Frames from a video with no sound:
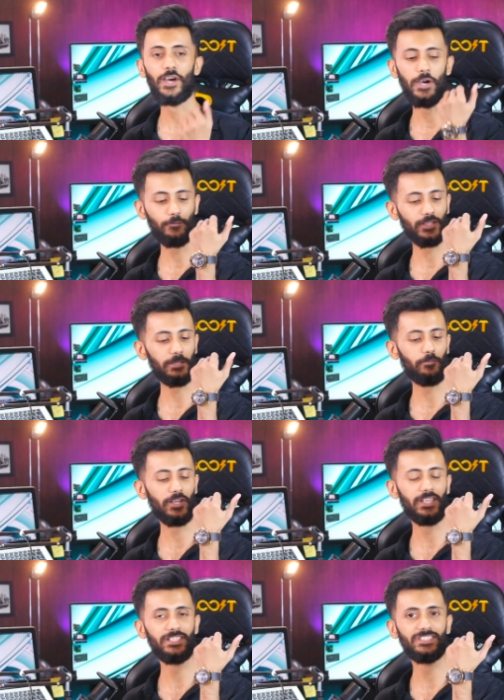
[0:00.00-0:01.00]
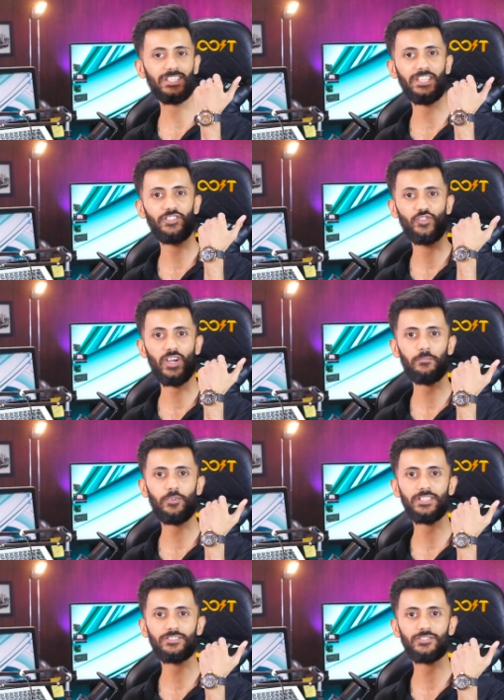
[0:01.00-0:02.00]
after the Pagani design
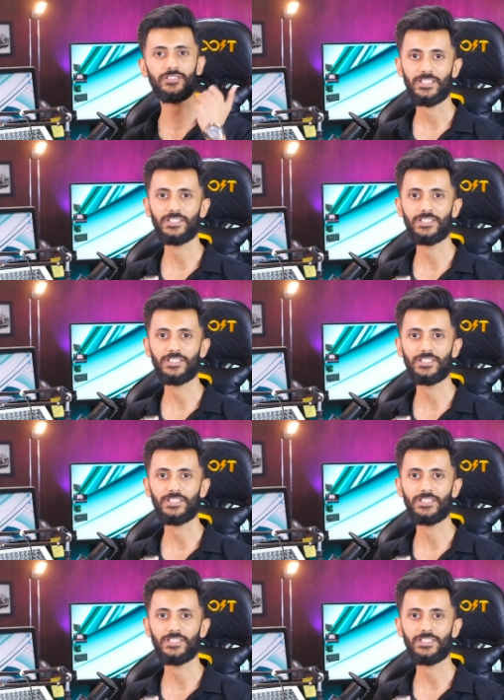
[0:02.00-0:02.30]
Yachtmaster,